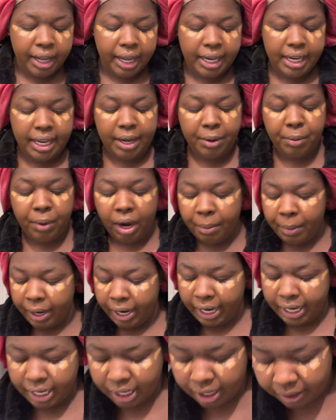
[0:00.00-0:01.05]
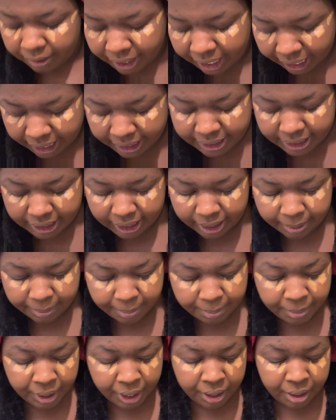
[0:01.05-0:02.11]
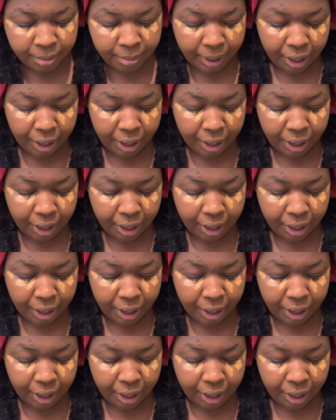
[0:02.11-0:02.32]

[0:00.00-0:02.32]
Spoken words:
And then Walmart ended up canceling